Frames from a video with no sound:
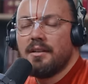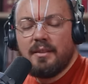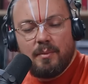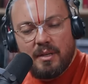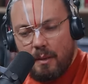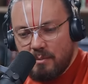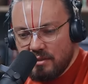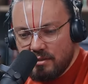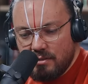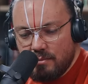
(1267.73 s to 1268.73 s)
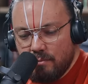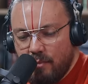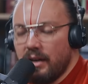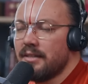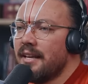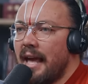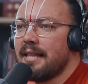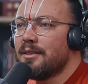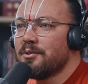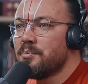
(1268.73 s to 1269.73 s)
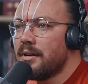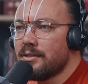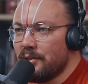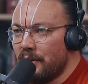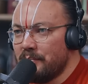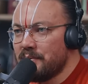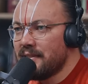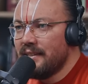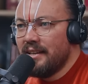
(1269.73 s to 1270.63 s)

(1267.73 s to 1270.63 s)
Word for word: Then it becomes marketing at those bus stops,